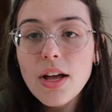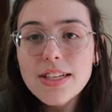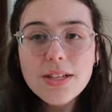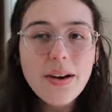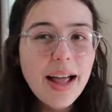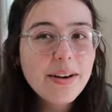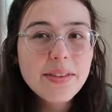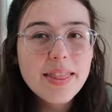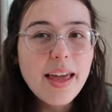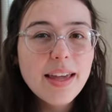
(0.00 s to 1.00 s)
So I
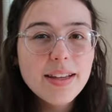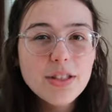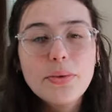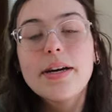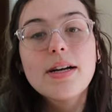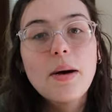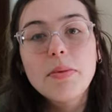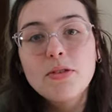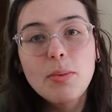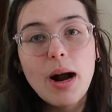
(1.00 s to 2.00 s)
don't think doing a
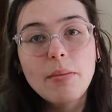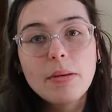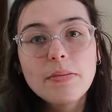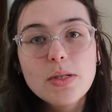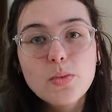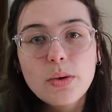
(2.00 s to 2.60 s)
couple of problems